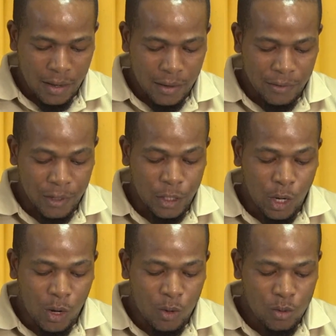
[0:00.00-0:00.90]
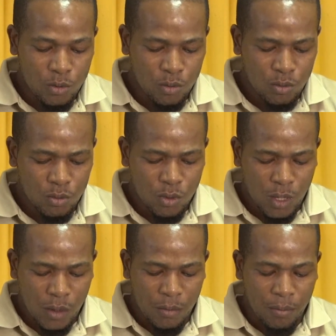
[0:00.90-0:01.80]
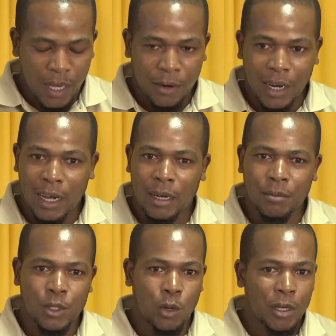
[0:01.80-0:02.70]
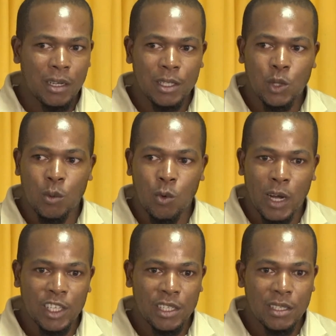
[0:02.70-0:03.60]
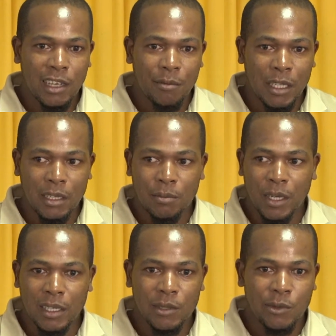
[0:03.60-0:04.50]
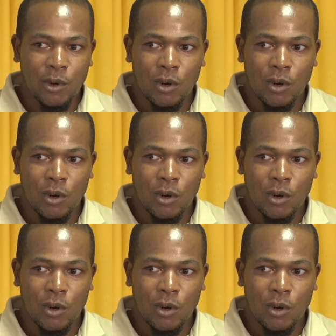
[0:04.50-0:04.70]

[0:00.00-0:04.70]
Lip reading: For now, tropical storm watches have been in place